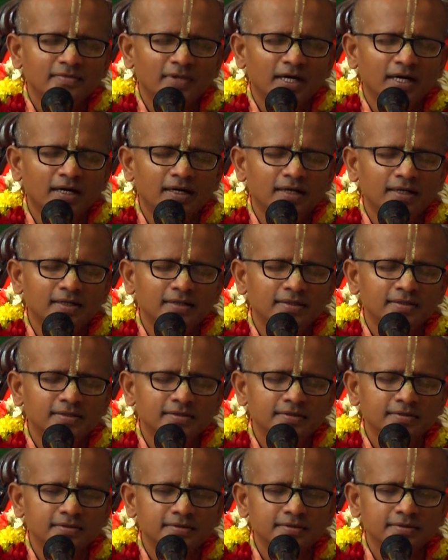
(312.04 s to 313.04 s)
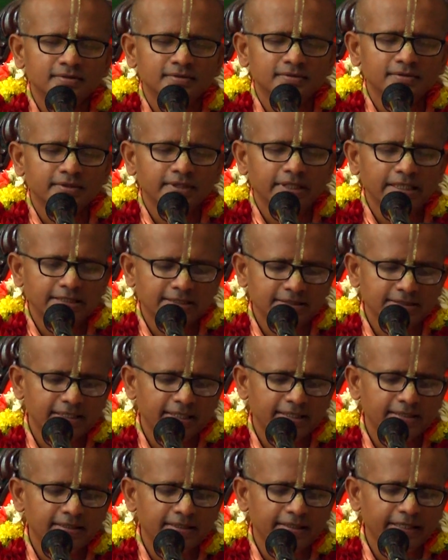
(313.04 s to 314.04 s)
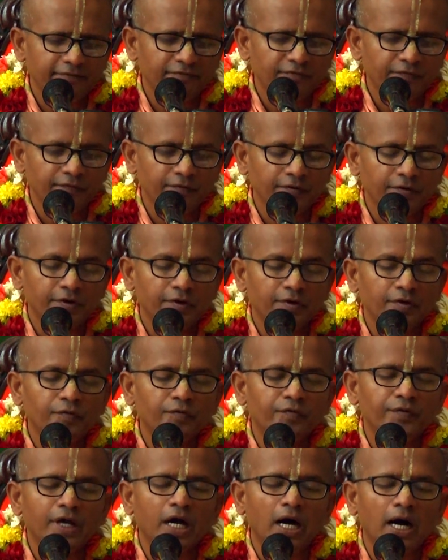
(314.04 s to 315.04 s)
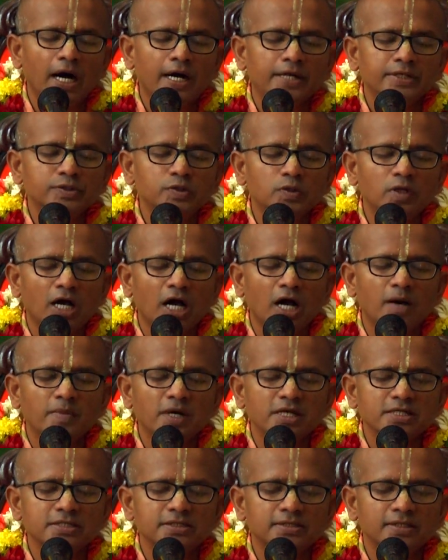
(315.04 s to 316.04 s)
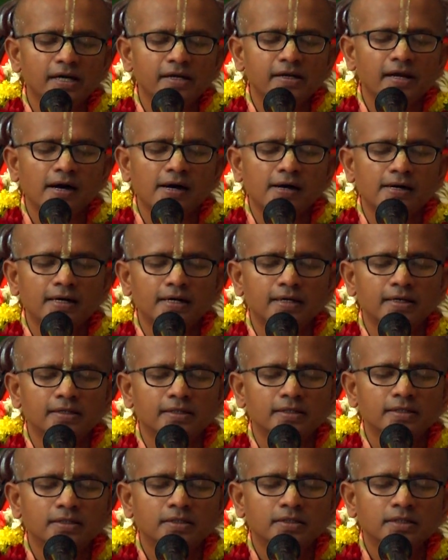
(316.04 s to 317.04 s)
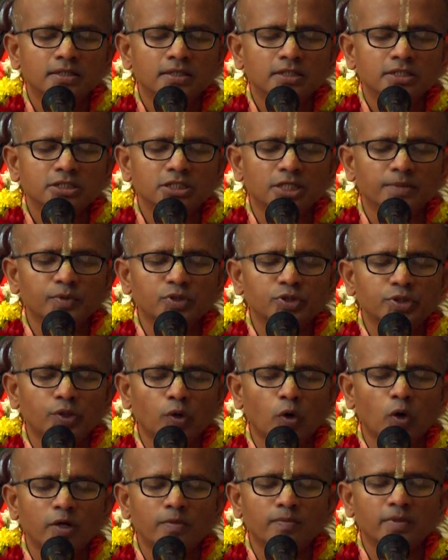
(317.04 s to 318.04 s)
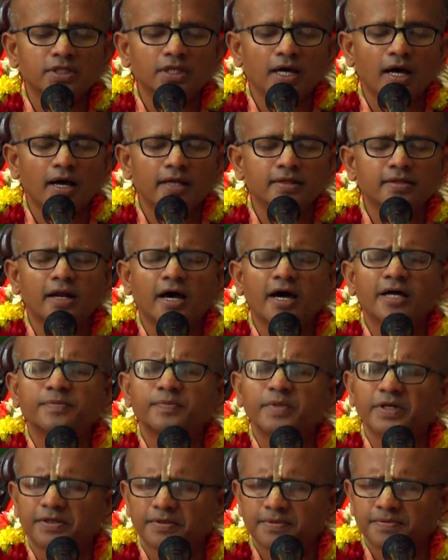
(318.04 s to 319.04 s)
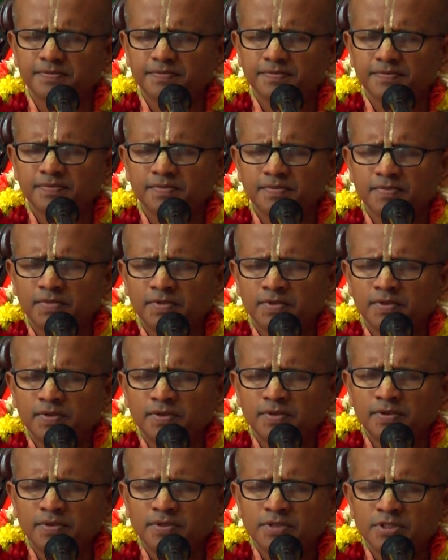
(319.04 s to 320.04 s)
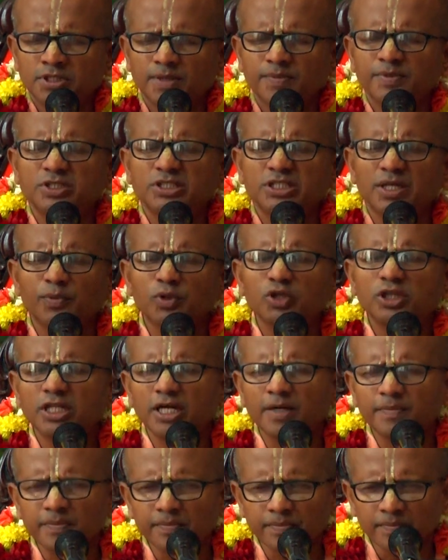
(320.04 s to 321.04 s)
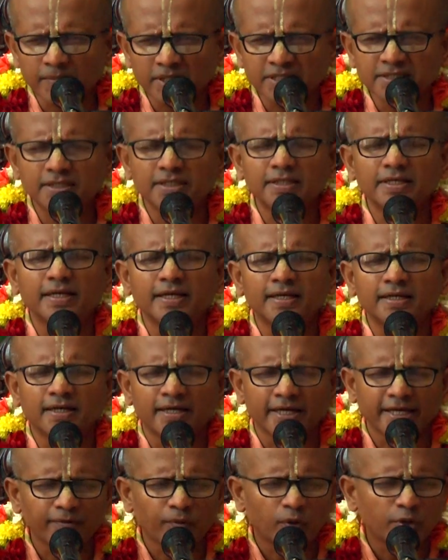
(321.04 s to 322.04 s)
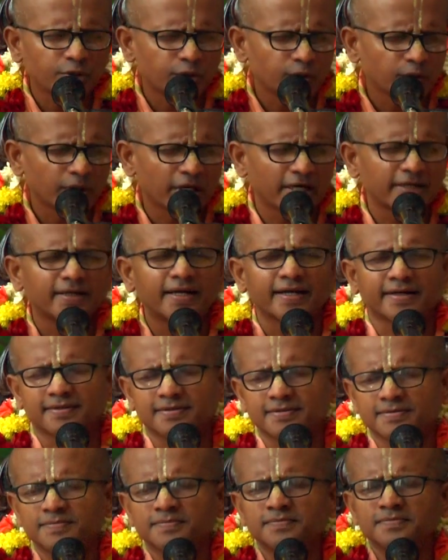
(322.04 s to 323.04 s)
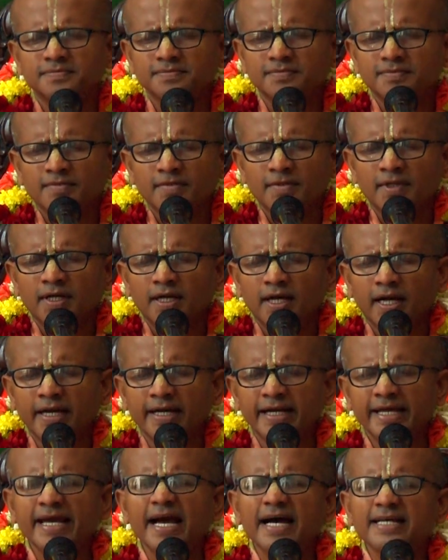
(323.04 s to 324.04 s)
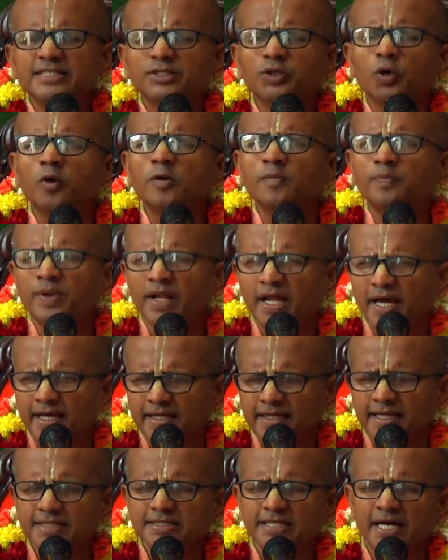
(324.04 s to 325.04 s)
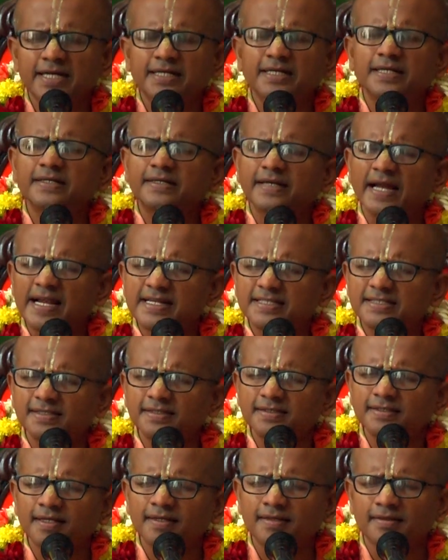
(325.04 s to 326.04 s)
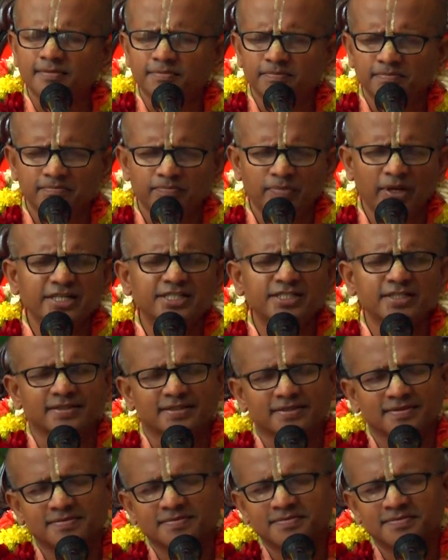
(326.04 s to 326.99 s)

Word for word: Uh, It is said that Vihartu kama stanaha samudron mathadnadbihi. Samudram Manthana Leela he wanted to conduct. And he has his own plan, his transcendental pleasure.